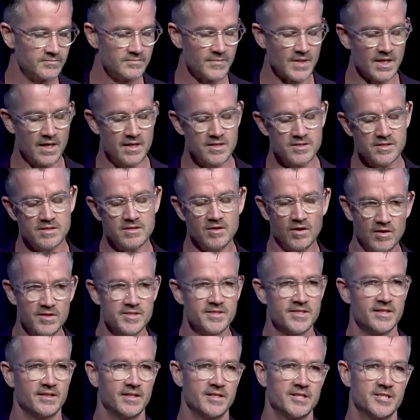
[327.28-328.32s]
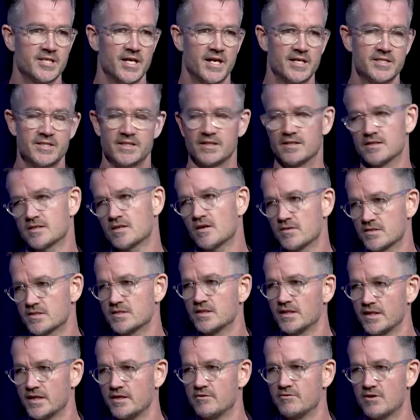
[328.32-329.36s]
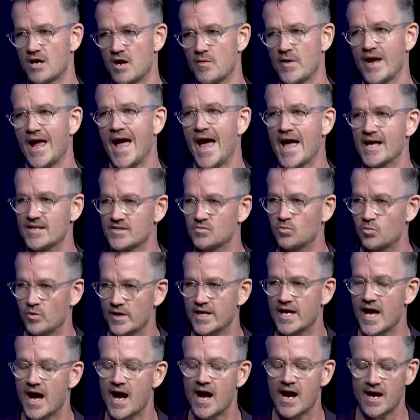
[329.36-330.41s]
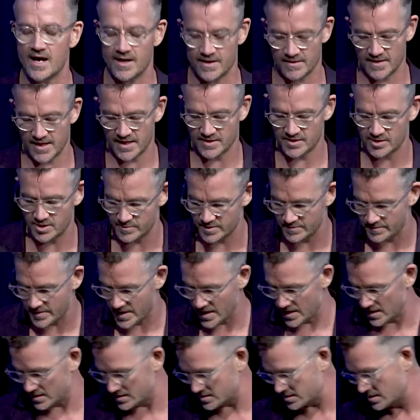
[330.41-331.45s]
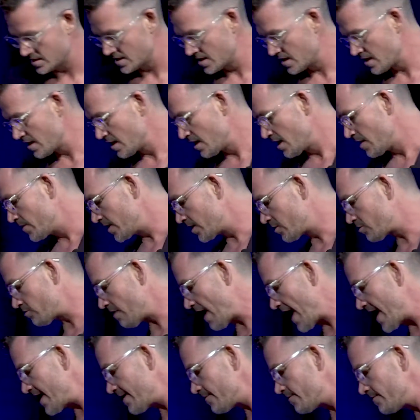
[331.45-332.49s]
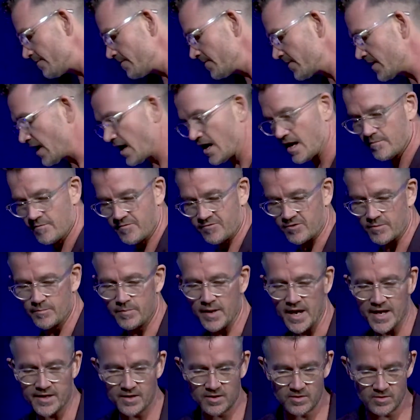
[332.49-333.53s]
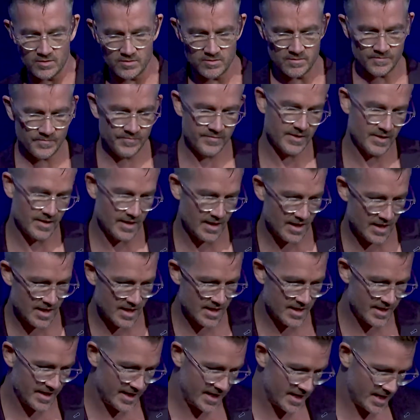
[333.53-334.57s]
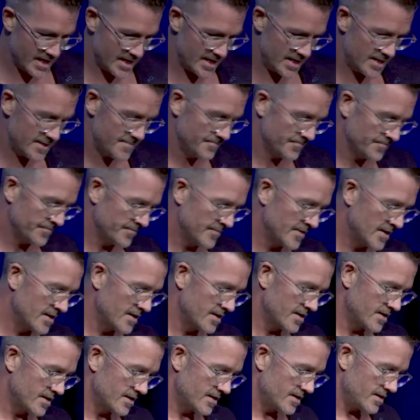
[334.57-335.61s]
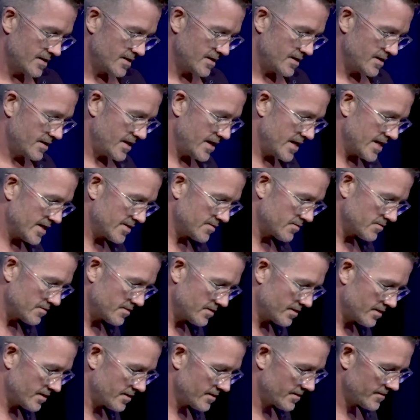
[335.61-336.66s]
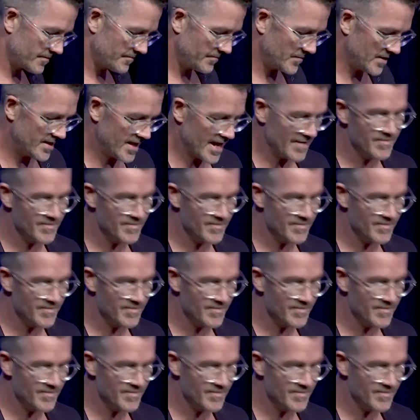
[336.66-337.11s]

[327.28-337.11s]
And it's constantly changing, it's constantly growing, as we are as human beings. But Graham from Particle, he gave